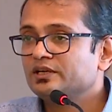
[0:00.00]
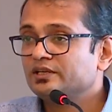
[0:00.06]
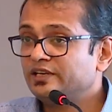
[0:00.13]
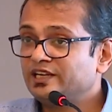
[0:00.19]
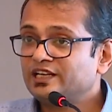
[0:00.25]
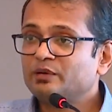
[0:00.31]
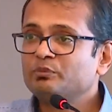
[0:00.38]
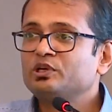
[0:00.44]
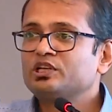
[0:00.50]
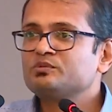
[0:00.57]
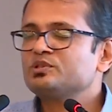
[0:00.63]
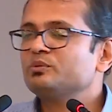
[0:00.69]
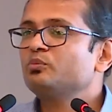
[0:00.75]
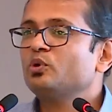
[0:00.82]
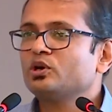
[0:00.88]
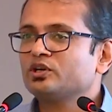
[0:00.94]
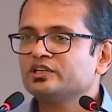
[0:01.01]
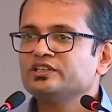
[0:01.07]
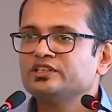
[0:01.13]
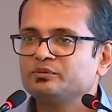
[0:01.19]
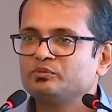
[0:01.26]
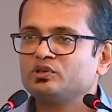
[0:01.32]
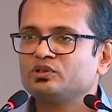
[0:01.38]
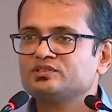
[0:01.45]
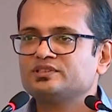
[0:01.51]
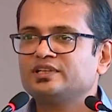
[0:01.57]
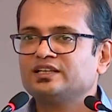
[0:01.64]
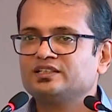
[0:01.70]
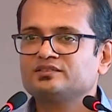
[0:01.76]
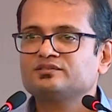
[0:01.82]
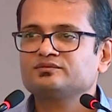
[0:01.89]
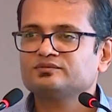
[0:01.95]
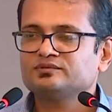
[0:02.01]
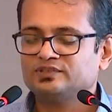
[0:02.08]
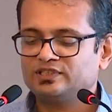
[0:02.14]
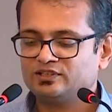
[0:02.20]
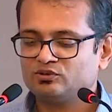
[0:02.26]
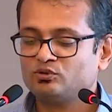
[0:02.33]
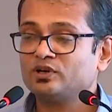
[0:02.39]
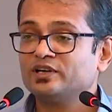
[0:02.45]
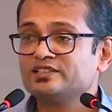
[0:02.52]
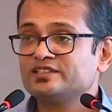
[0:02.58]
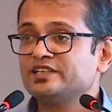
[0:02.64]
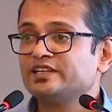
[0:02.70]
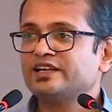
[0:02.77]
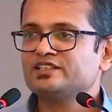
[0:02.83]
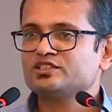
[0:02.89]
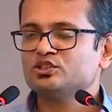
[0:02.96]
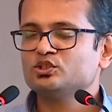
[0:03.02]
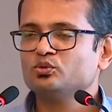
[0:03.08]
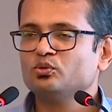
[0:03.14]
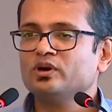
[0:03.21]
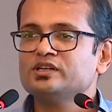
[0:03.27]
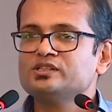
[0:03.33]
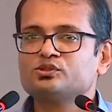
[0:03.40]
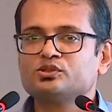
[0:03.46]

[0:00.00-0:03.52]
Data becomes important thing because that they call it data as a new oil.